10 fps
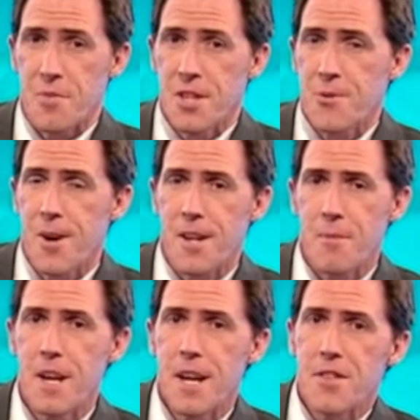So please
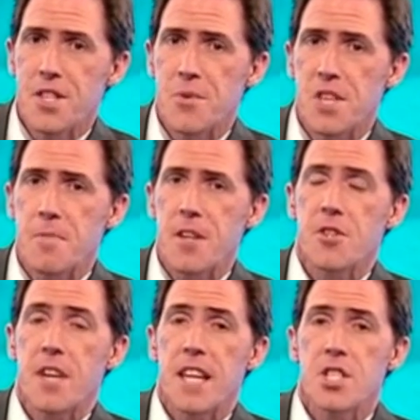welcome this week's
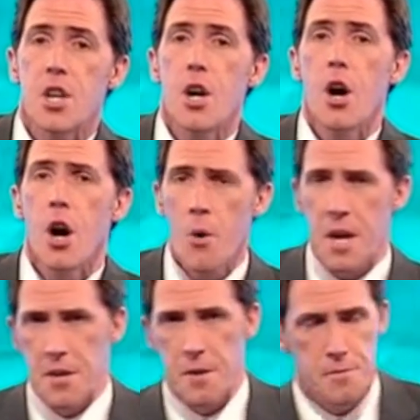special guest, Owen.